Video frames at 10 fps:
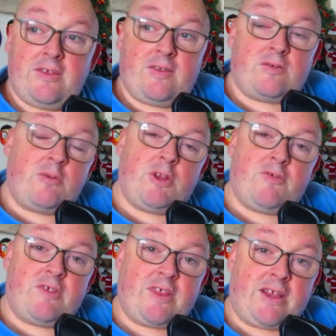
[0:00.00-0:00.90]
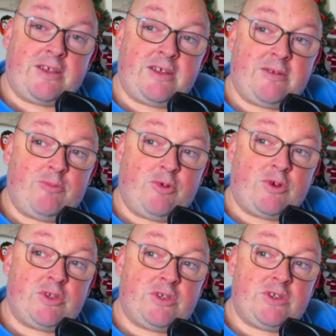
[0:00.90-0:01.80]
Still don't believe in Santa,
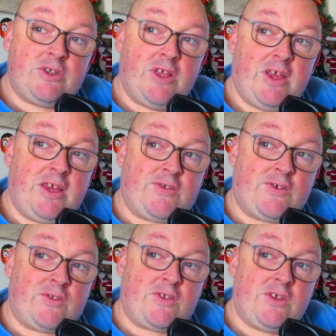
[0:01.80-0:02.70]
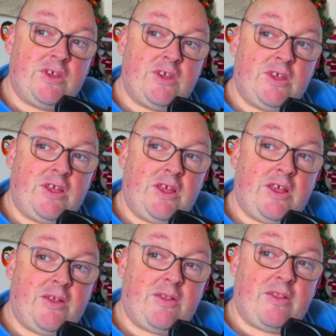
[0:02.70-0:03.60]
but it's just
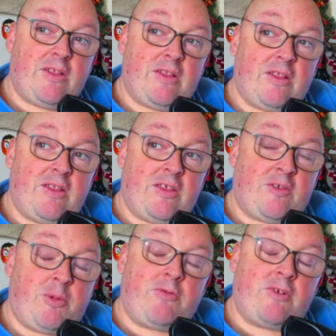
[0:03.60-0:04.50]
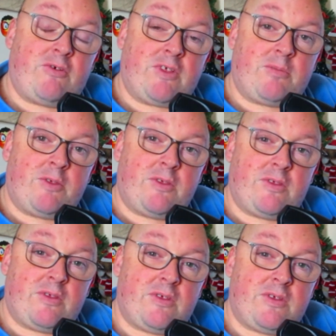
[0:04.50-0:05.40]
the spirit of
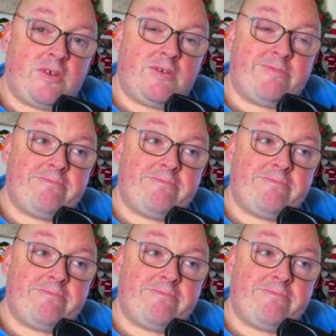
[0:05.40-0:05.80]
Christmas.